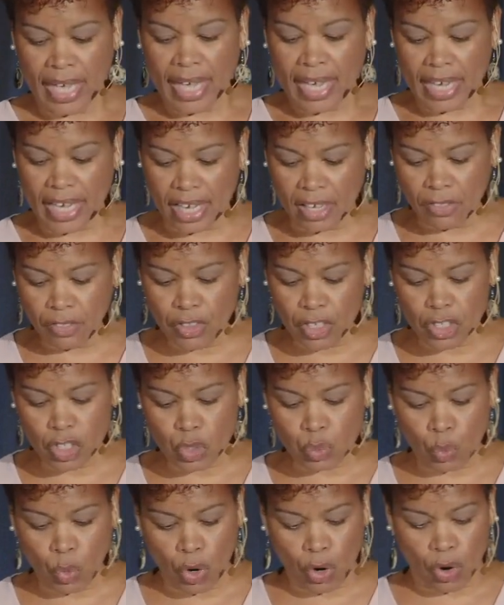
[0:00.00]
In this
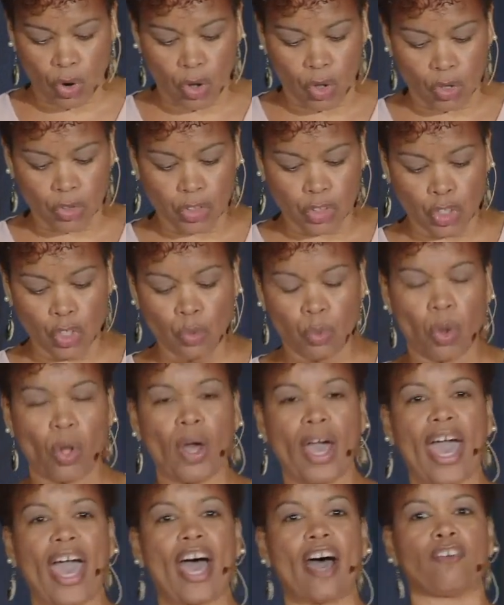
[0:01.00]
world, you will
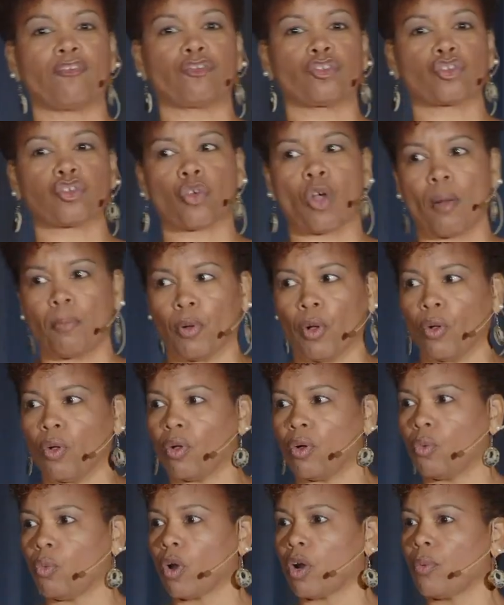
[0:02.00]
have
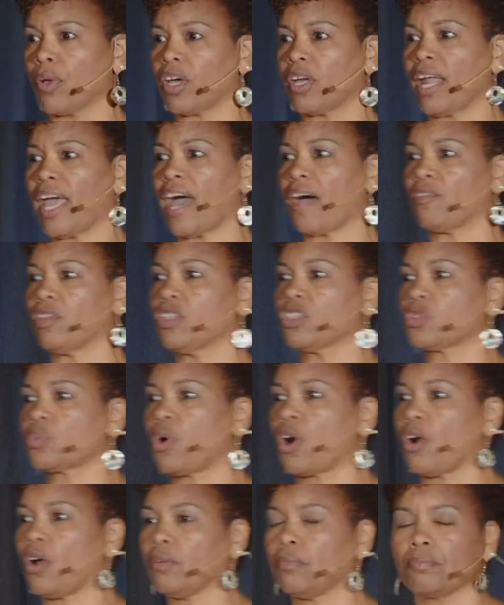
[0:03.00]
trouble. What are we going to have in this
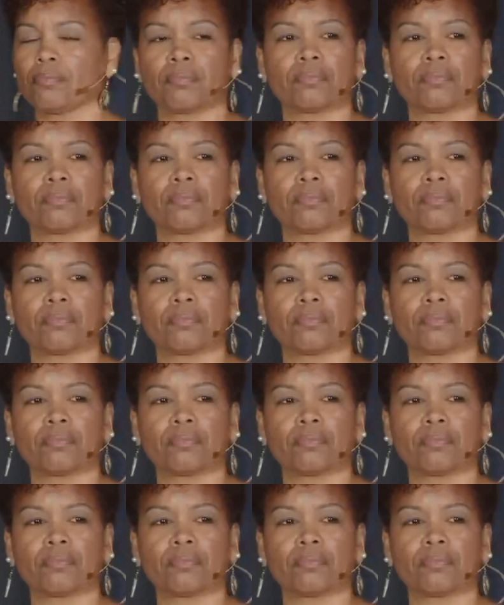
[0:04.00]
world?